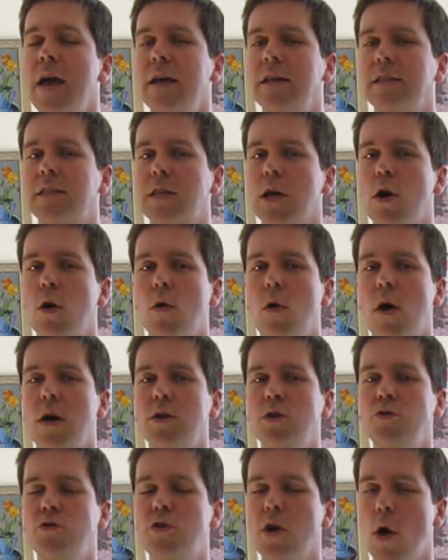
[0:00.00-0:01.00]
So
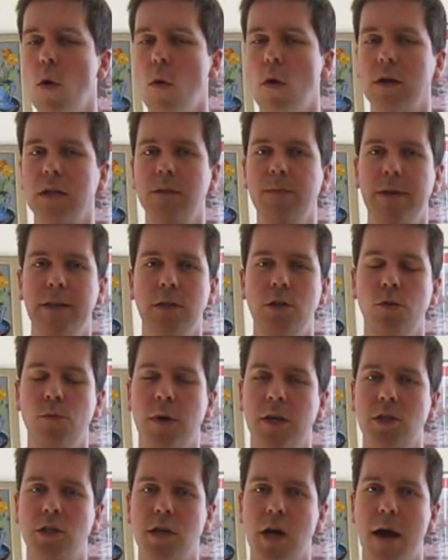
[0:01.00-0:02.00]
you don't want to spend too
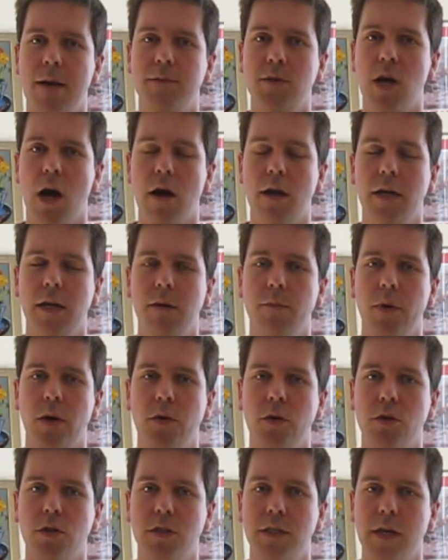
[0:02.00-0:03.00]
much time talking
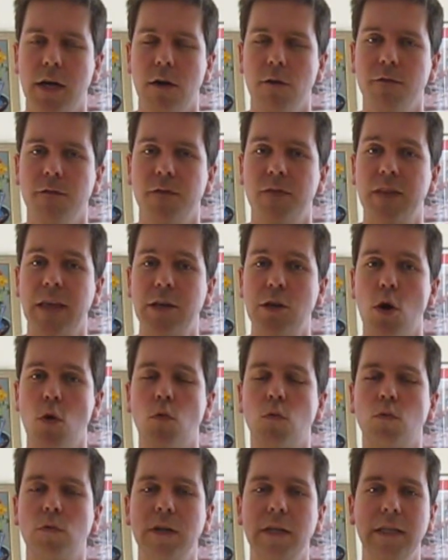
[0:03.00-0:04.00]
about yourself. They
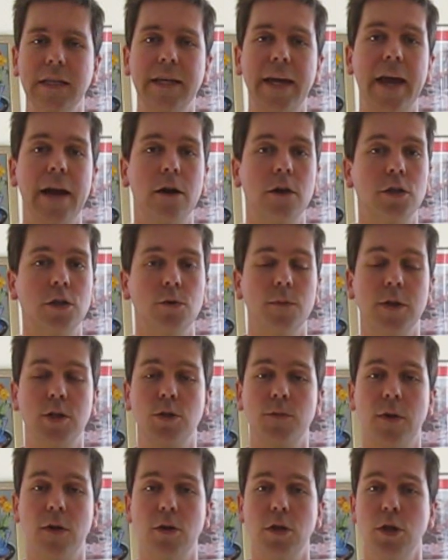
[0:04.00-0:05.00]
don't really care too
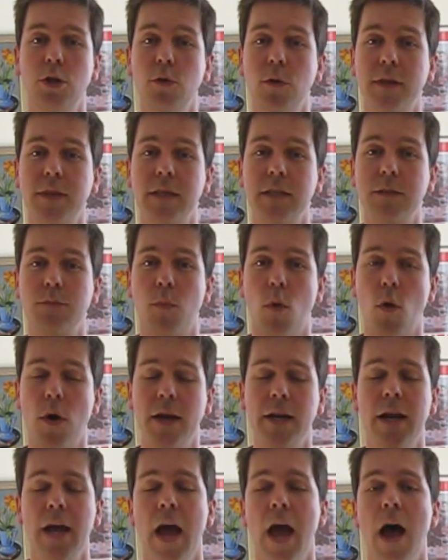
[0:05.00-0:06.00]
much about you at this
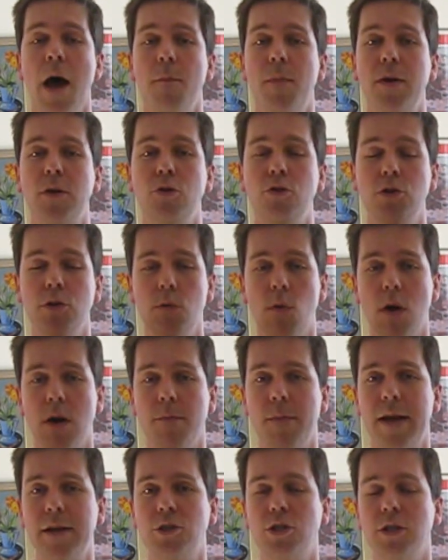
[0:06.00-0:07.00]
point, but you do want
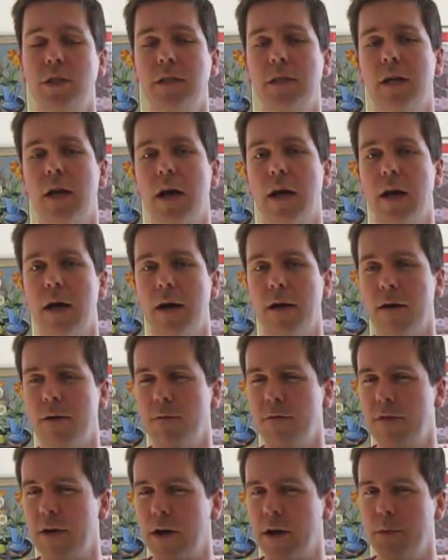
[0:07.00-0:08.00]
to mention
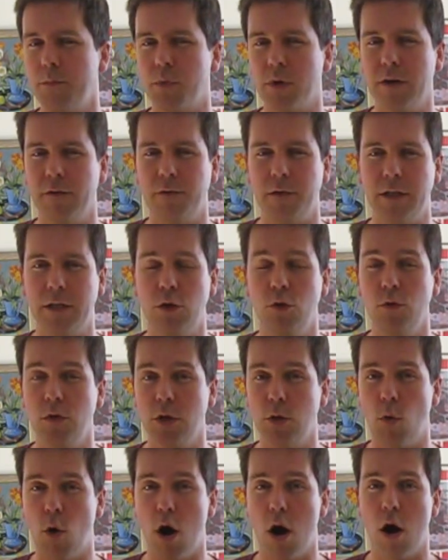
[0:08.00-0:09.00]
very briefly who
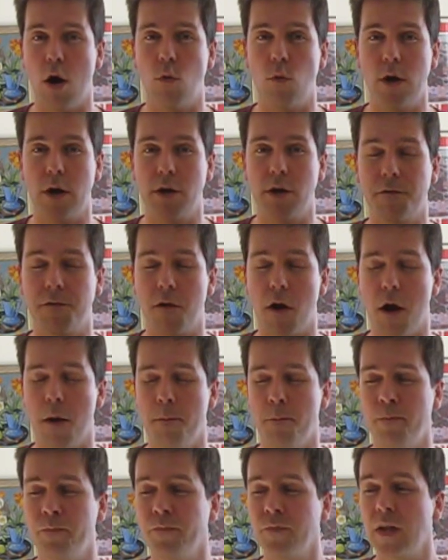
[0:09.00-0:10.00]
you are, where
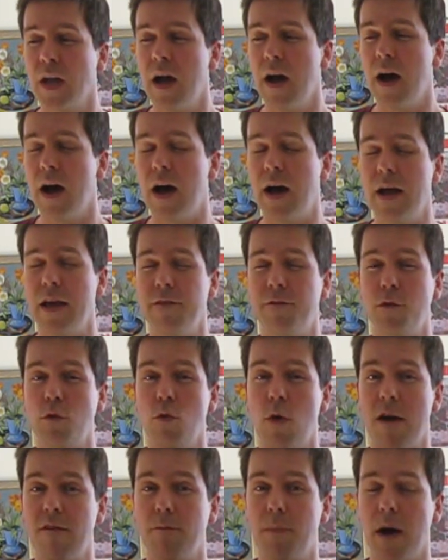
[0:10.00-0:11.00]
from. If
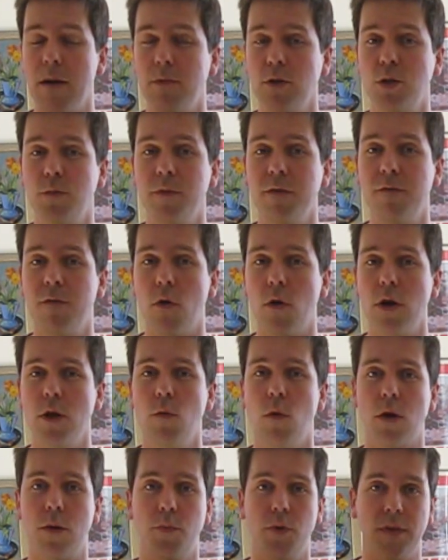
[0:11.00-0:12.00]
you have published before, you
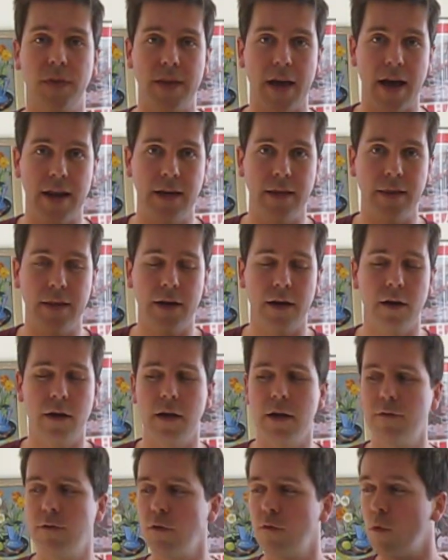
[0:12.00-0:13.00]
want to put that in there.
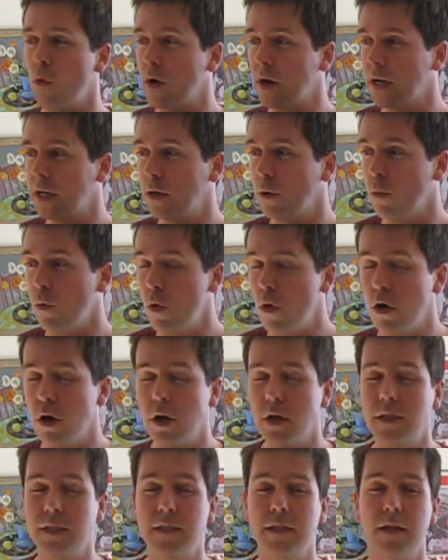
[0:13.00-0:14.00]
If you've won any
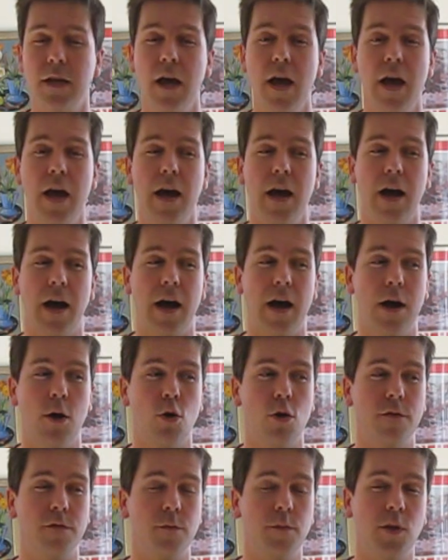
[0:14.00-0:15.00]
awards,
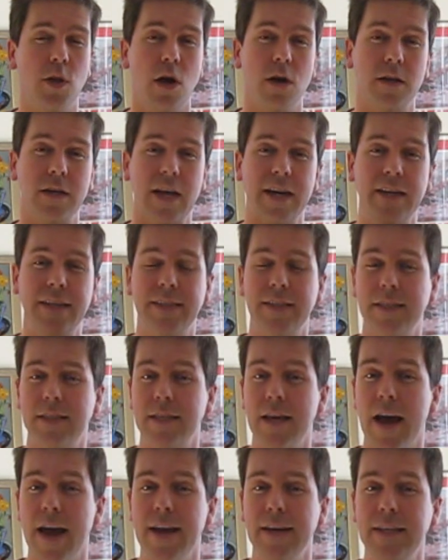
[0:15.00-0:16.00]
or if you belong to any
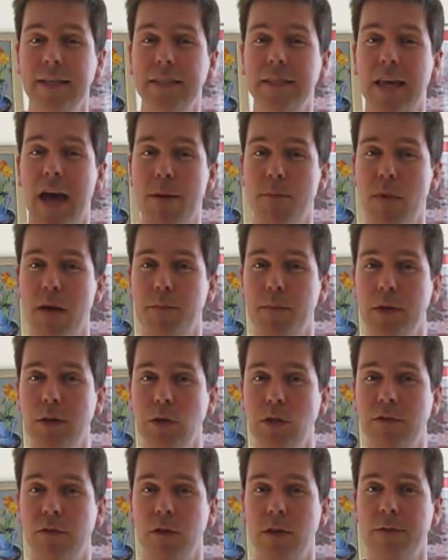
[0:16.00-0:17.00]
societies, that might be
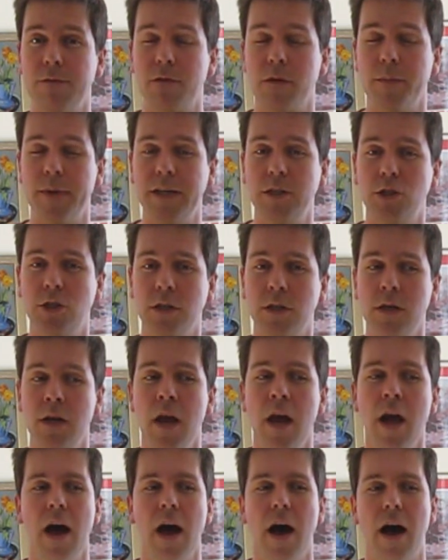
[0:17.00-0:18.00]
useful information.
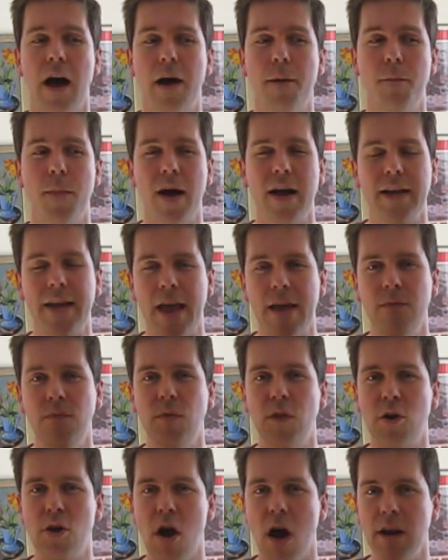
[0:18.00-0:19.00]
Again,
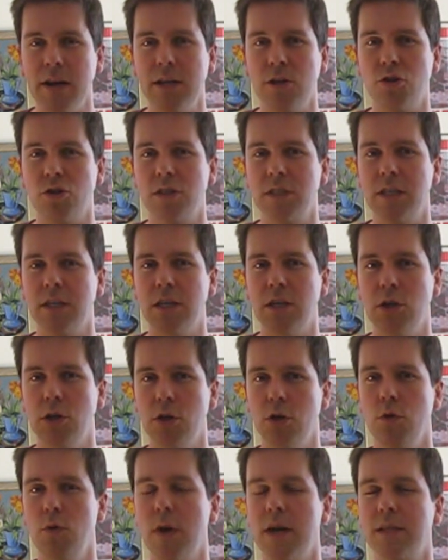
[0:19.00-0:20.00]
they're not interested in
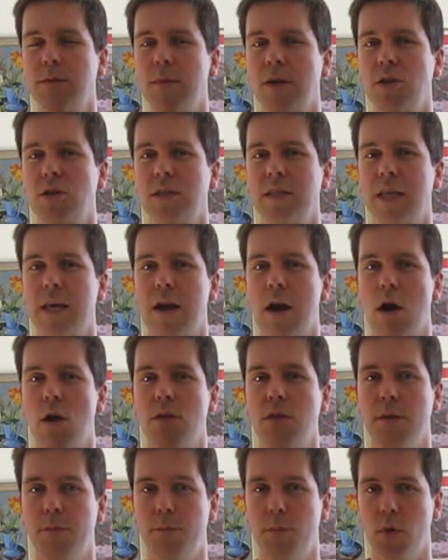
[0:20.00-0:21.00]
you as much as they
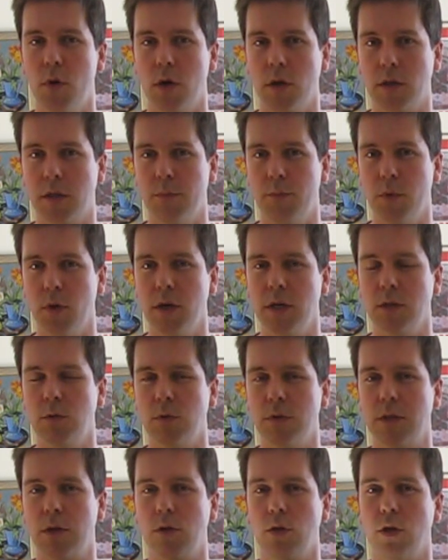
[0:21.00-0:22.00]
are the book. The book is
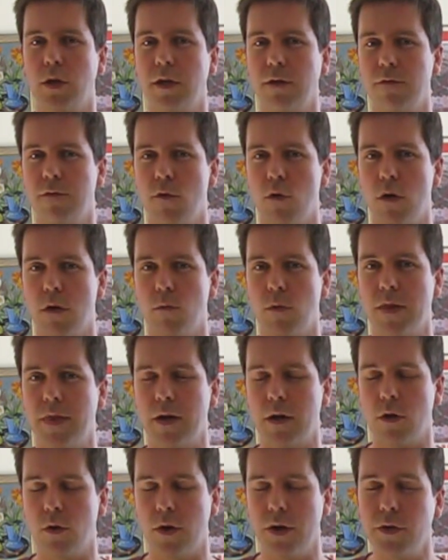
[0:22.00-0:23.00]
what they're looking for. When
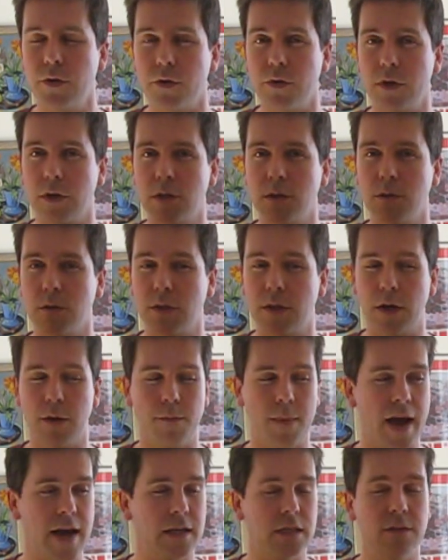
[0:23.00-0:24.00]
they're going through their
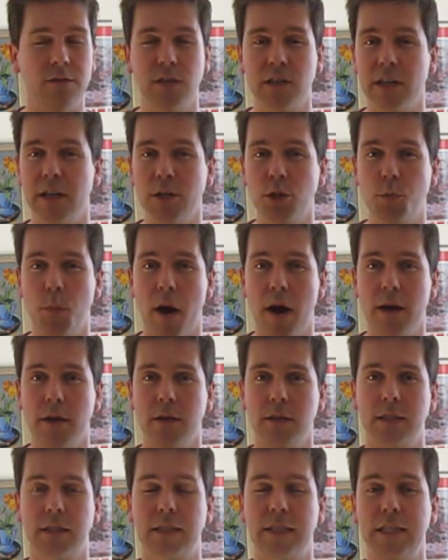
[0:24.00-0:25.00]
massive slush
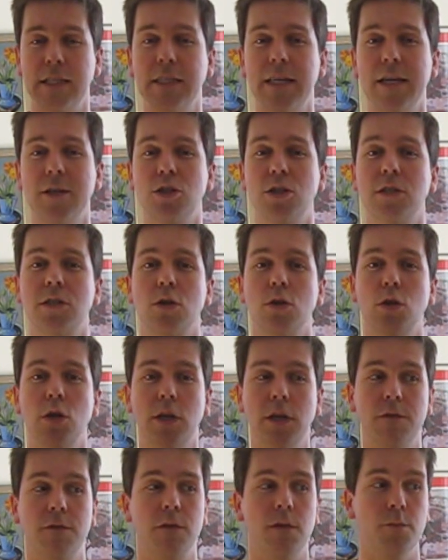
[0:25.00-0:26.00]
piles, these agents are
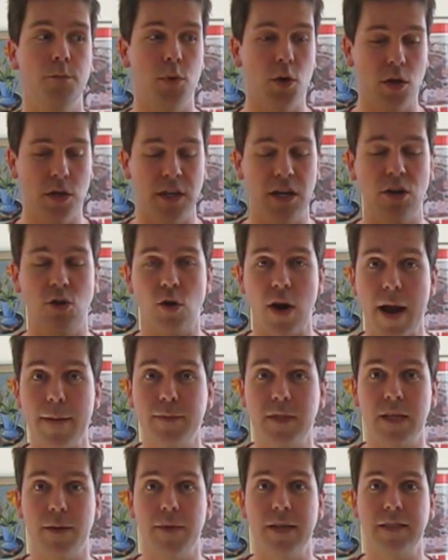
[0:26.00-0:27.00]
looking for a book that
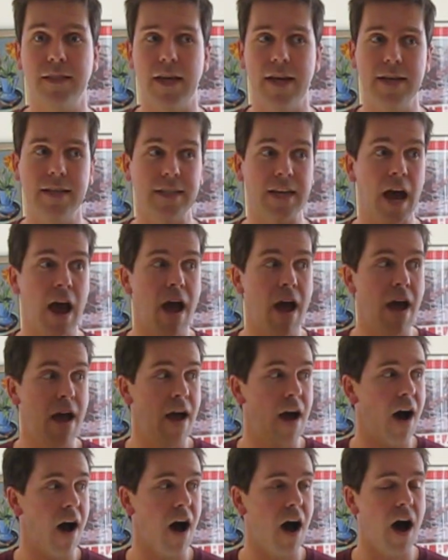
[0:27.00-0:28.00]
grabs them and says,
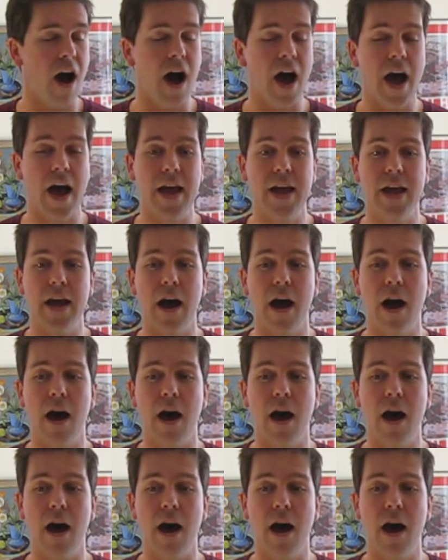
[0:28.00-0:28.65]
I